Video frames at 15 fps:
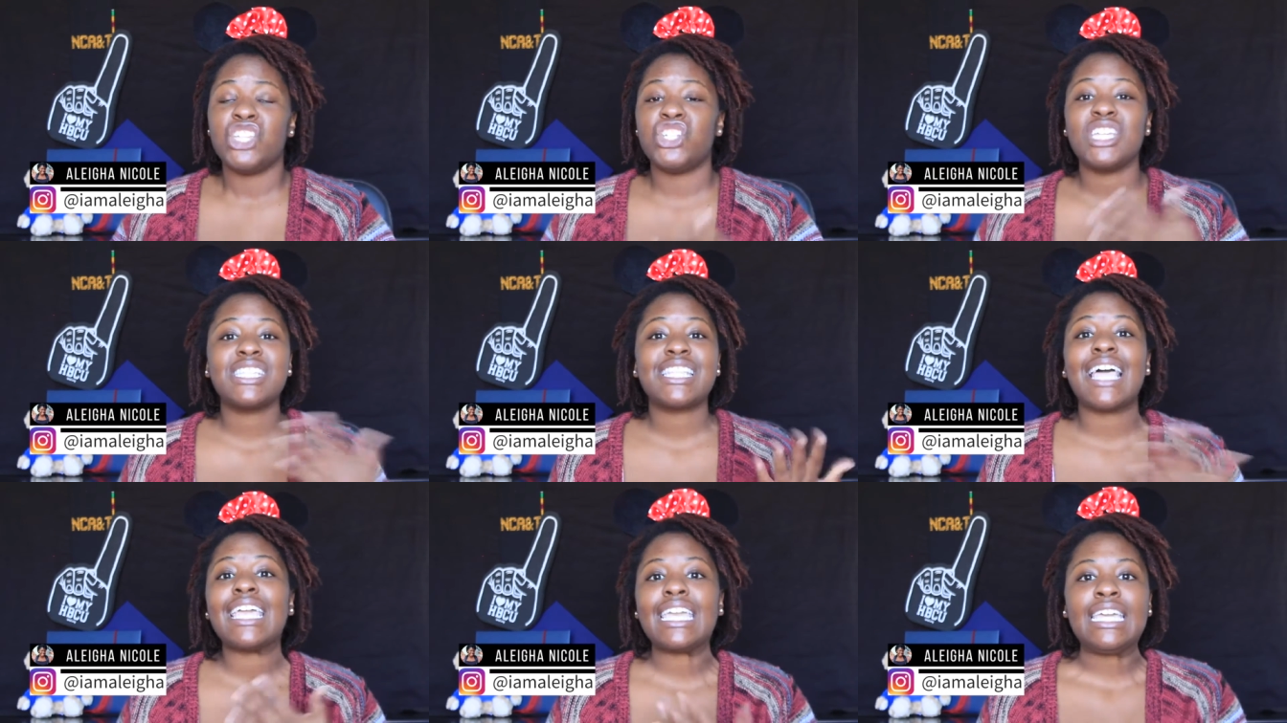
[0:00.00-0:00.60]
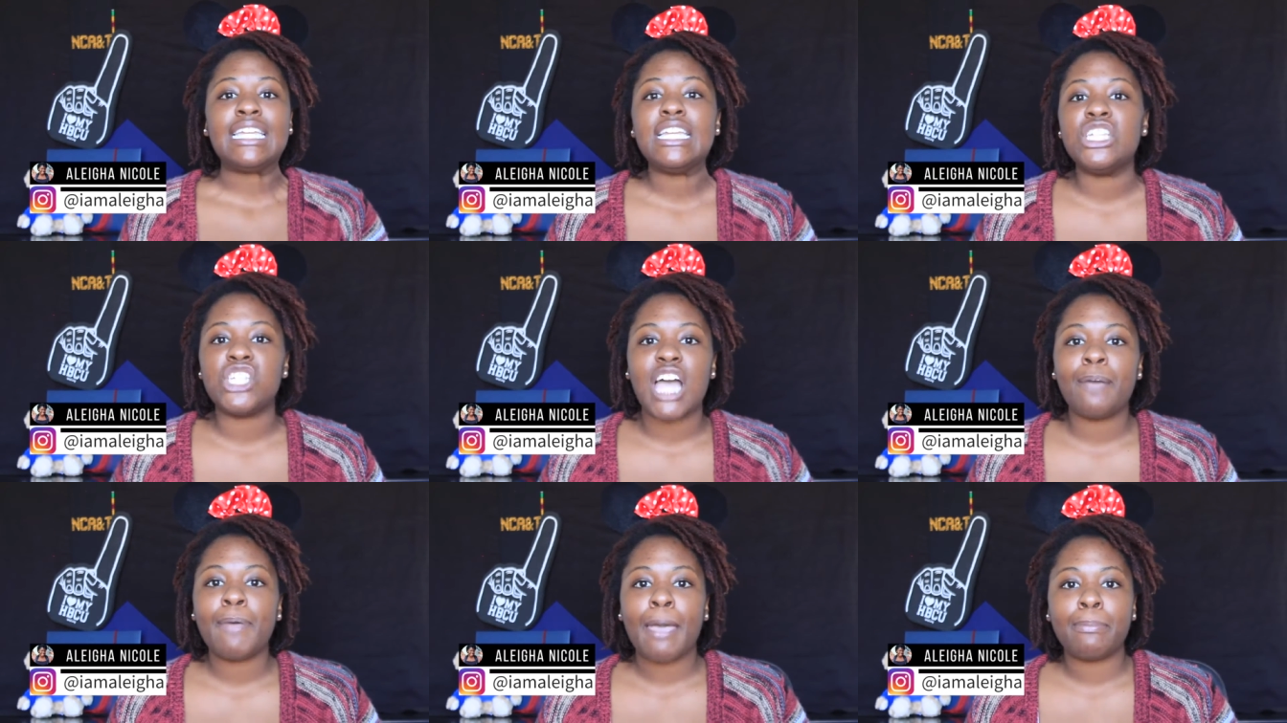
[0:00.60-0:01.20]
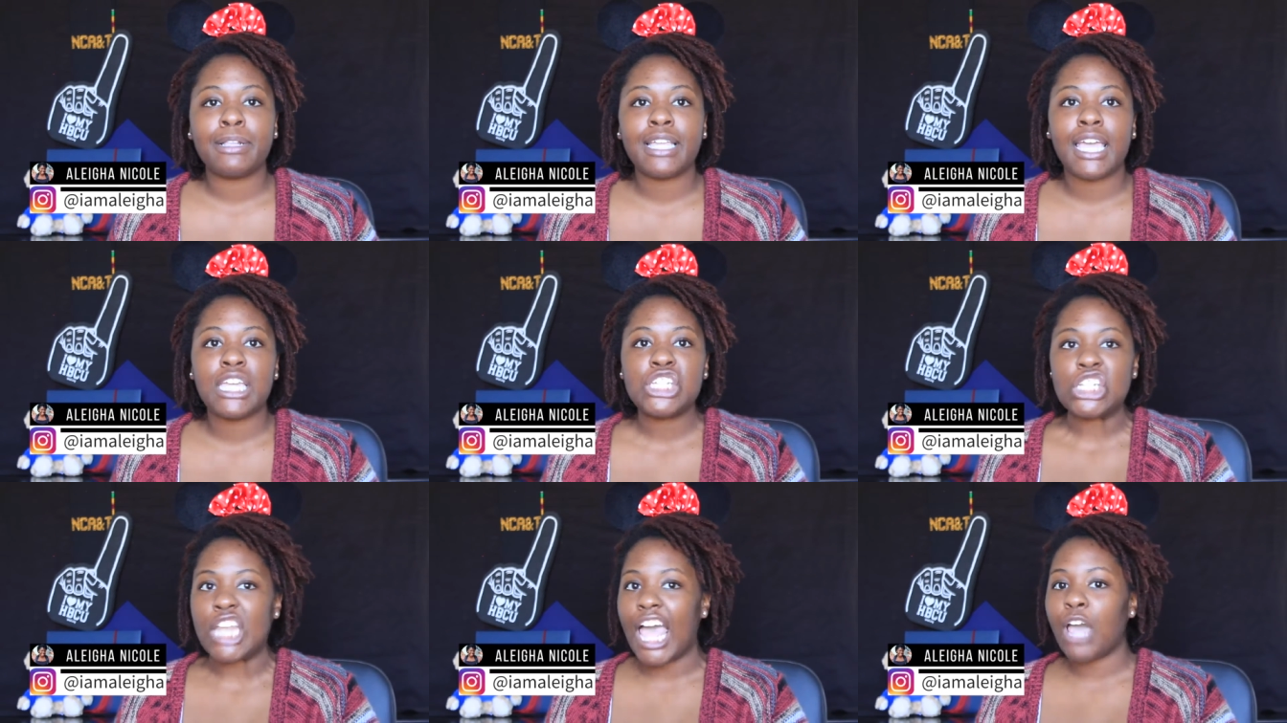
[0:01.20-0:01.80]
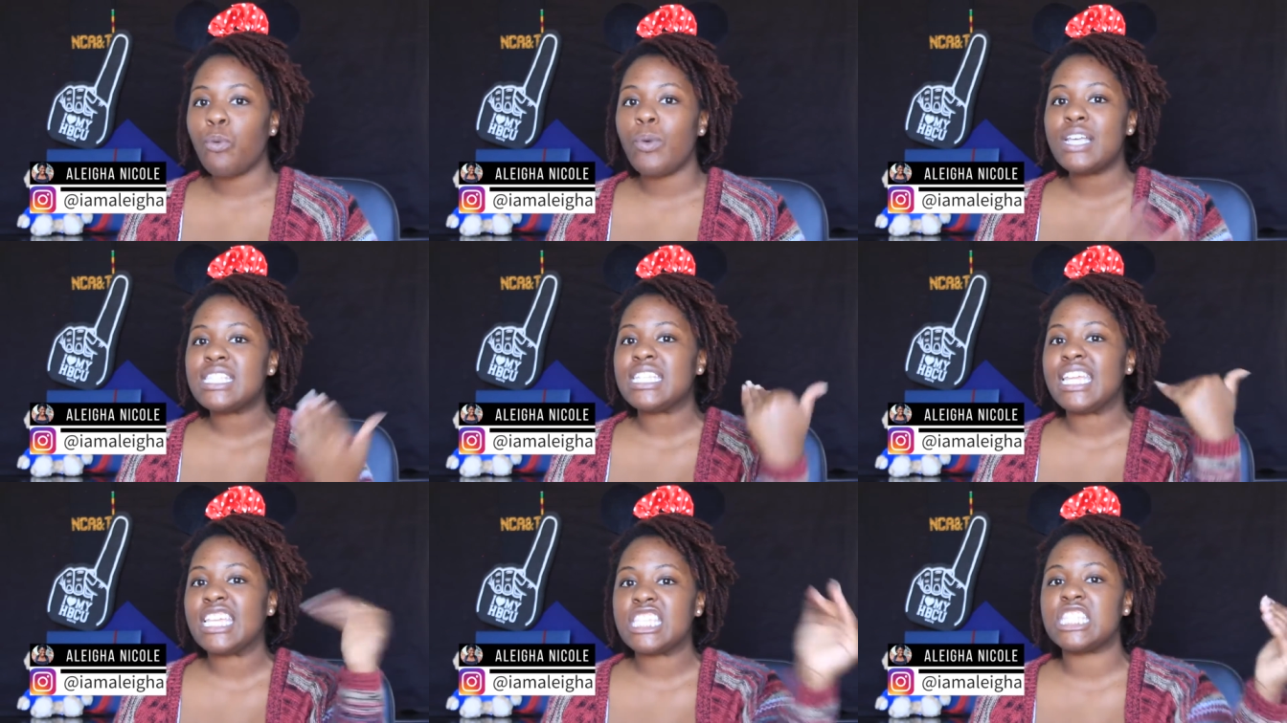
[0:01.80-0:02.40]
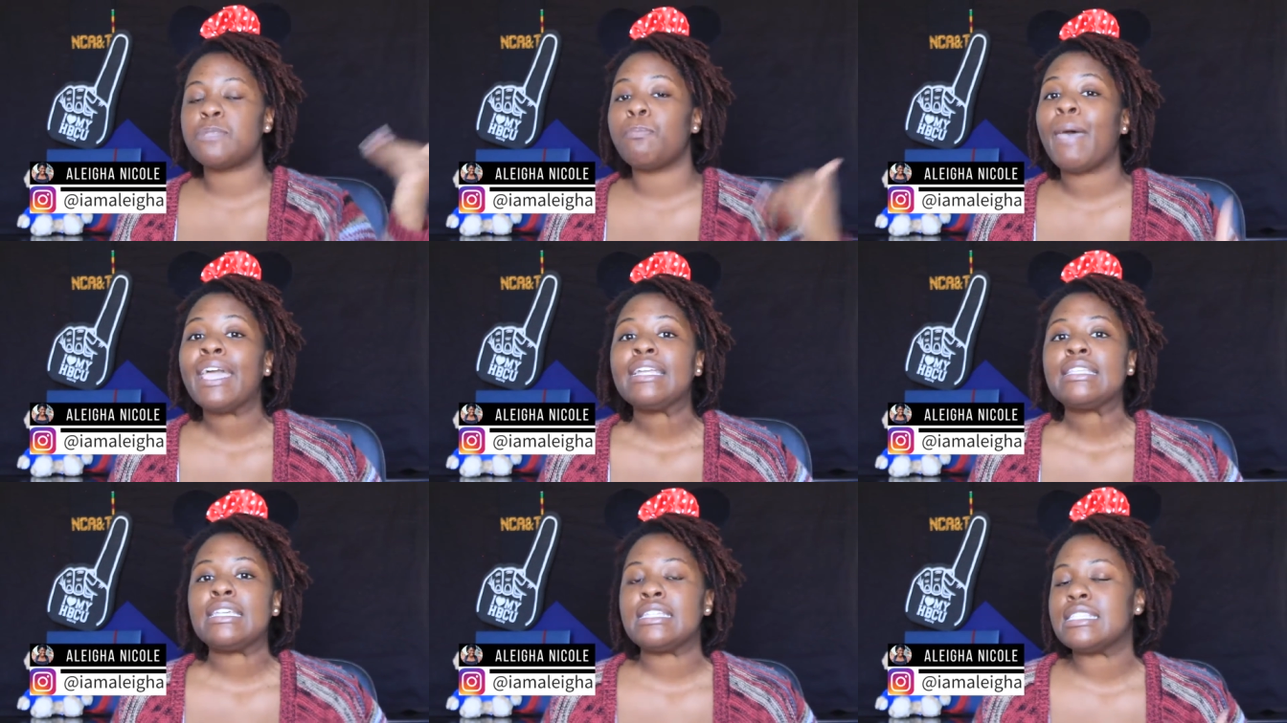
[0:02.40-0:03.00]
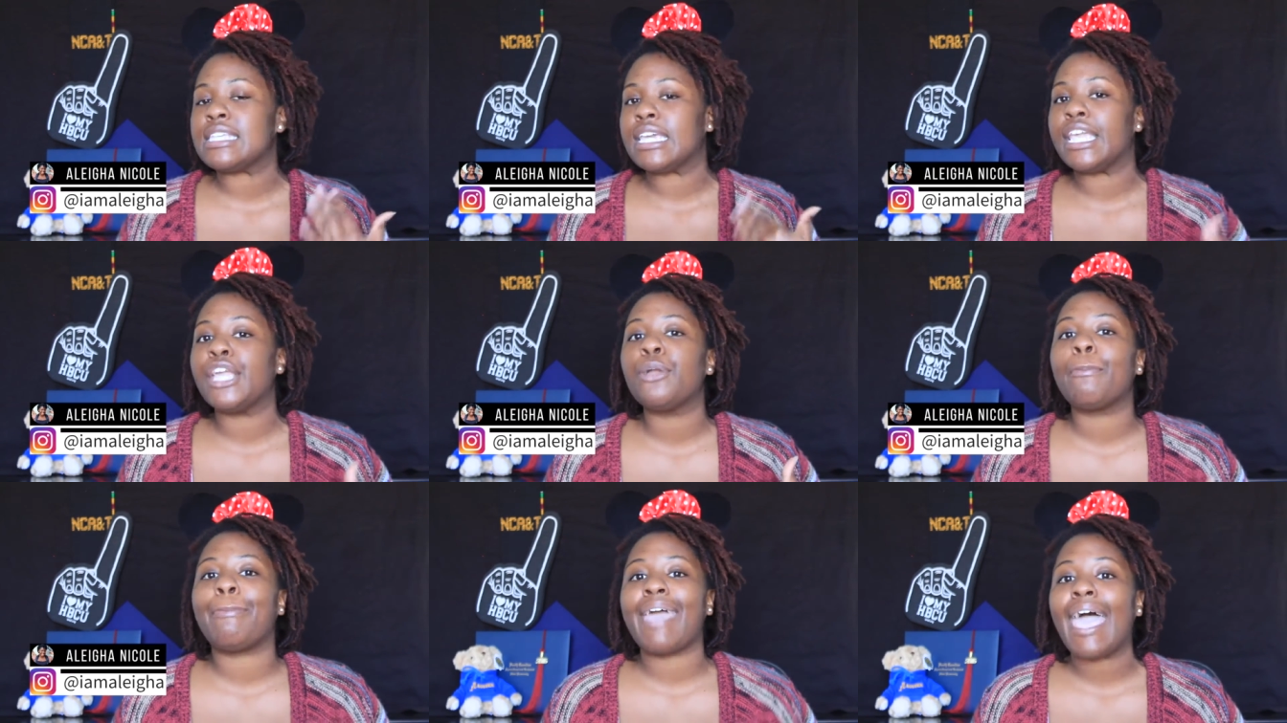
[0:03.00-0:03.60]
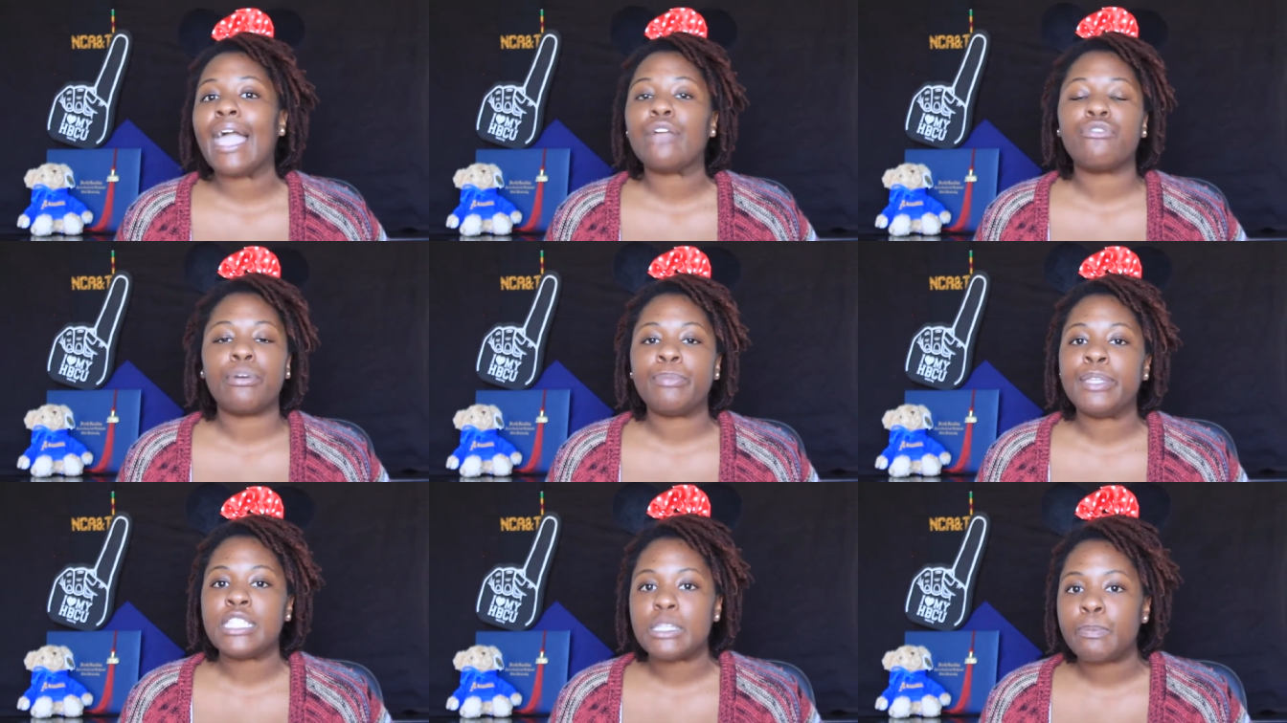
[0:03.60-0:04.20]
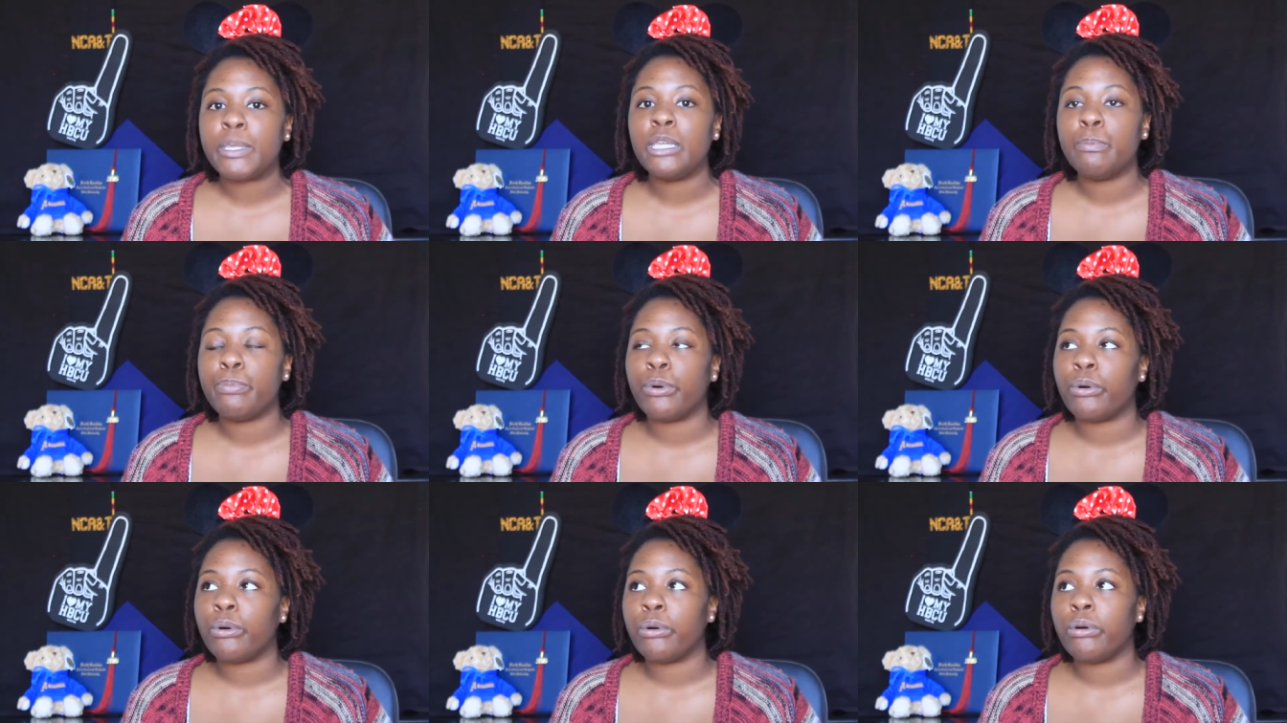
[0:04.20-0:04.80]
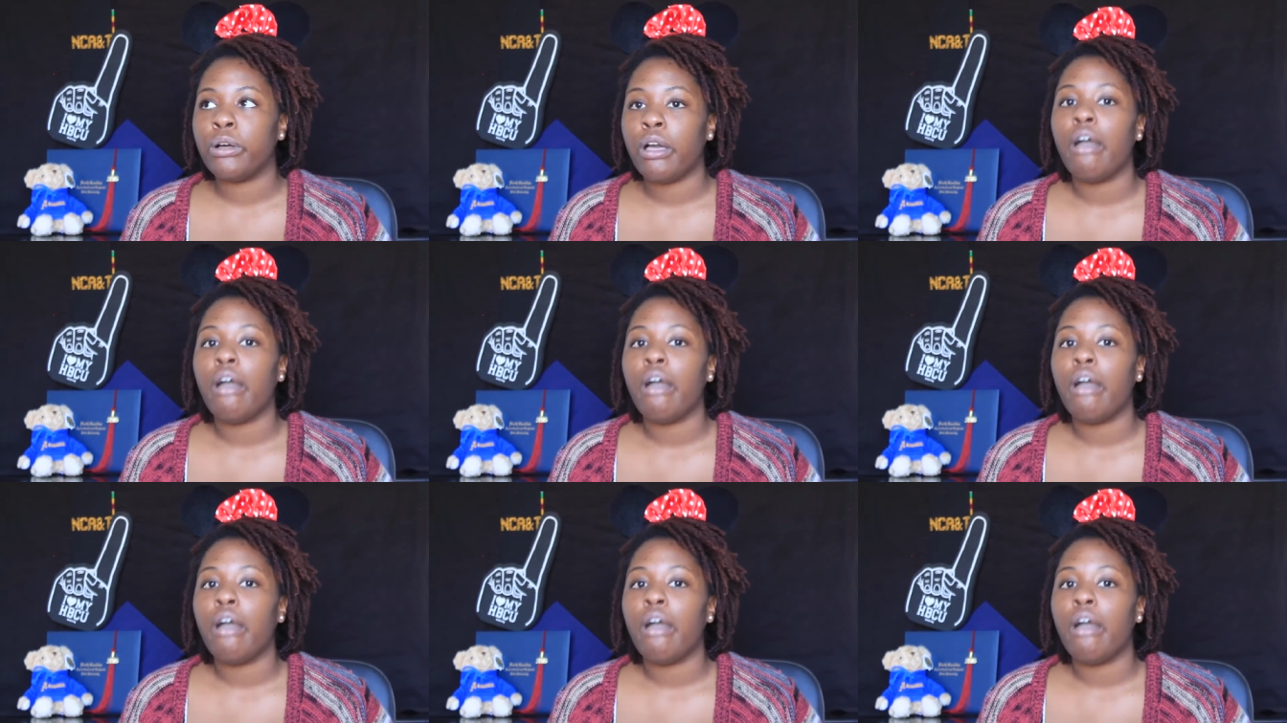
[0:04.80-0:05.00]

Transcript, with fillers: Just like any job application, I wasn't expecting to hear back from these people